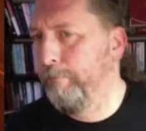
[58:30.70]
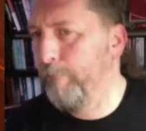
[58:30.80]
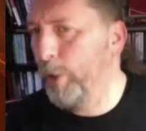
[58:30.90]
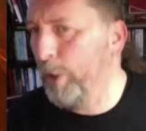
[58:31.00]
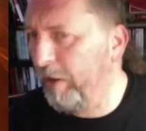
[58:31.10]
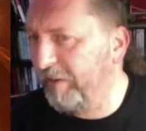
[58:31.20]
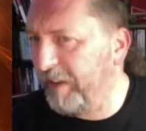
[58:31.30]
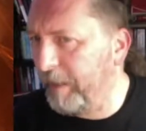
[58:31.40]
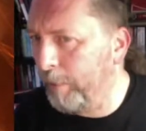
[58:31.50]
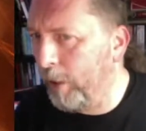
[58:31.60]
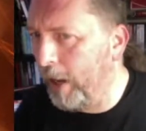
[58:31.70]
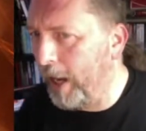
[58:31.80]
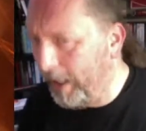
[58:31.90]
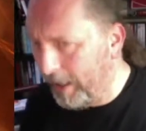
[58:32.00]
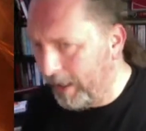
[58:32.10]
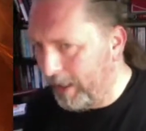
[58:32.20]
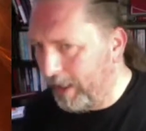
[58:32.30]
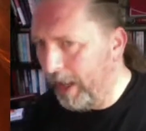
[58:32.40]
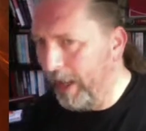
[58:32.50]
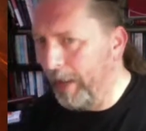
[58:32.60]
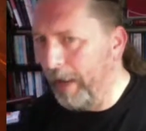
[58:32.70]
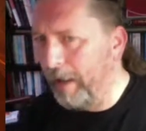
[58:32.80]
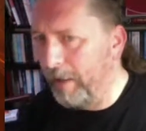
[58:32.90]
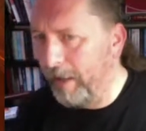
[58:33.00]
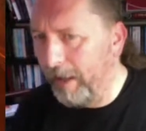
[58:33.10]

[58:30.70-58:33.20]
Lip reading: put off it by at